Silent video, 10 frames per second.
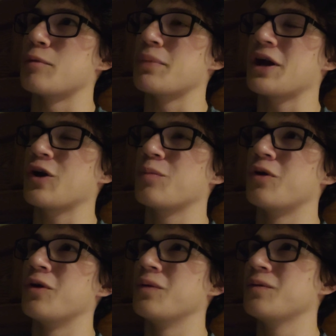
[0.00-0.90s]

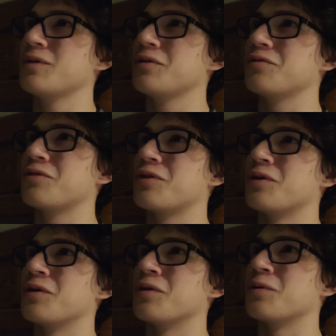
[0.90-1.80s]
parable of
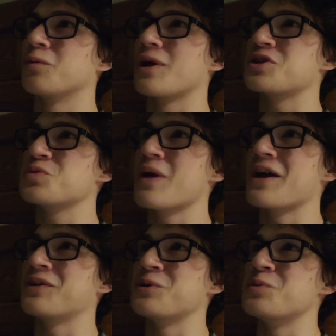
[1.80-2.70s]
the rich
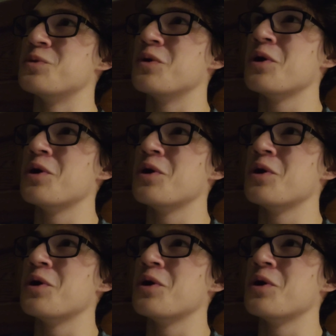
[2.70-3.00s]
man who